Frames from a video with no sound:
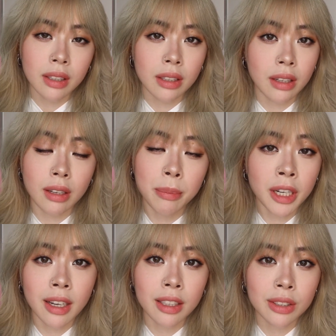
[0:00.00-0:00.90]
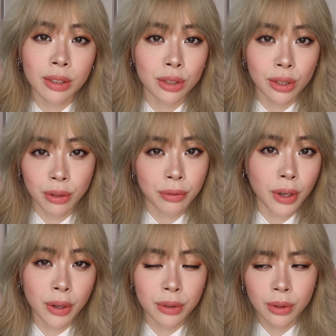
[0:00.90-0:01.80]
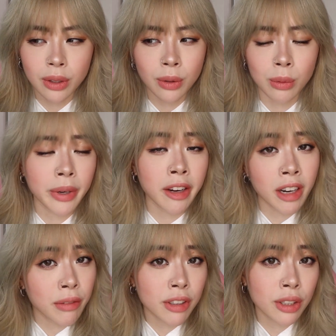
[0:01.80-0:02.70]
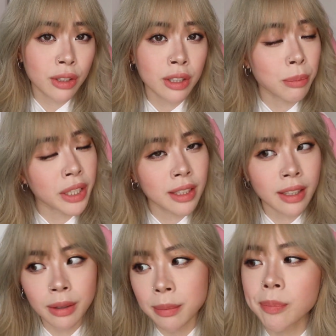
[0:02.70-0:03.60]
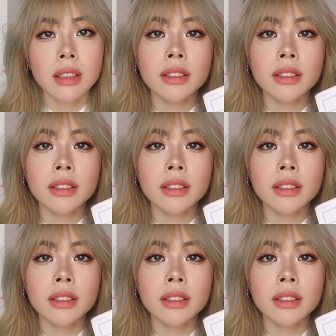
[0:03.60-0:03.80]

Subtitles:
the pass onto your phone or wherever you're going to print them.